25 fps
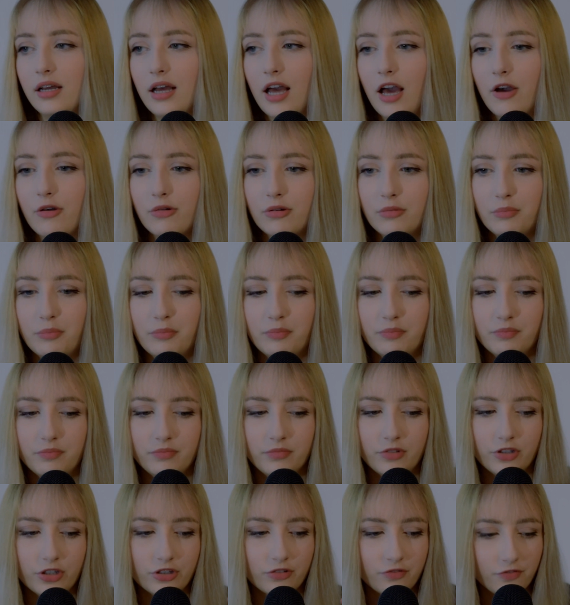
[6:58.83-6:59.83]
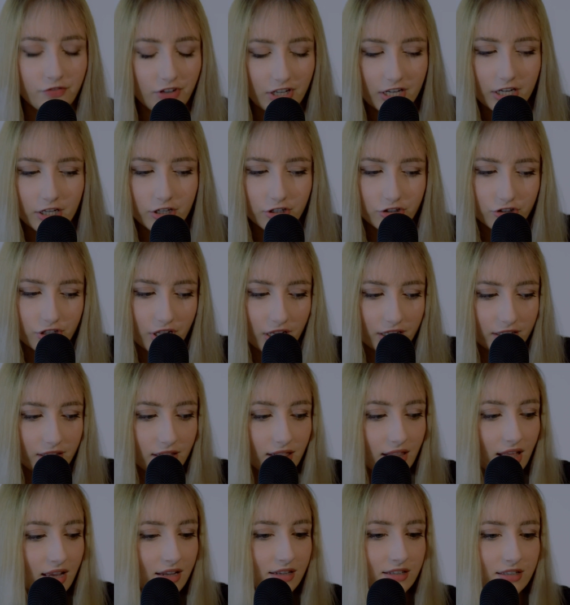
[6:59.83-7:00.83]
I would just finish like
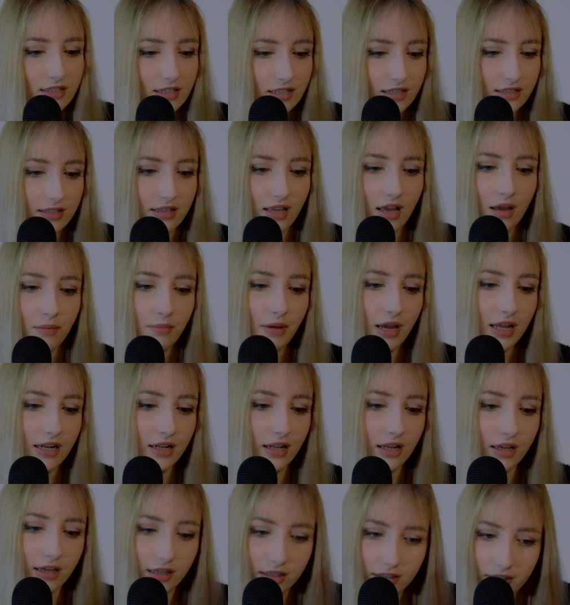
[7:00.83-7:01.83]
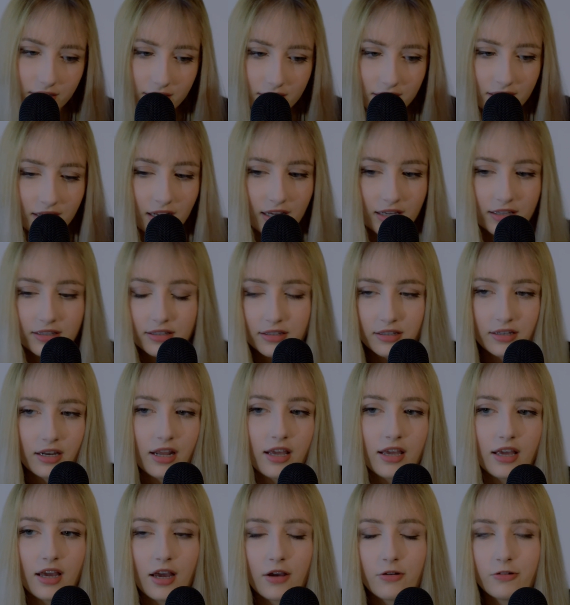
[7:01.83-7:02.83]
the last exam, and like the next
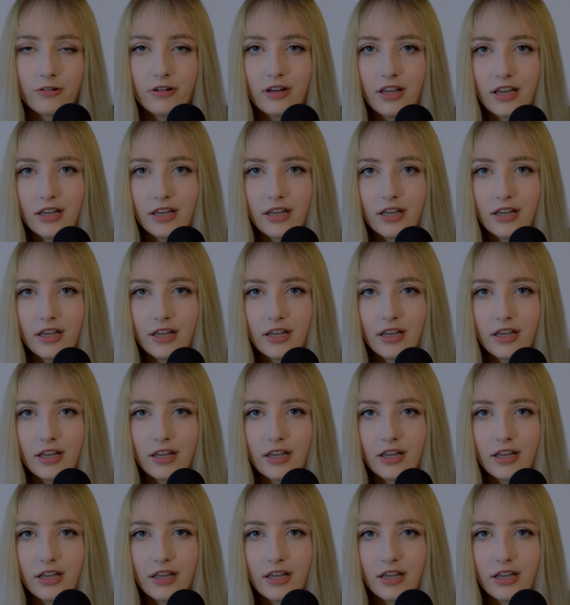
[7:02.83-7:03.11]
day I would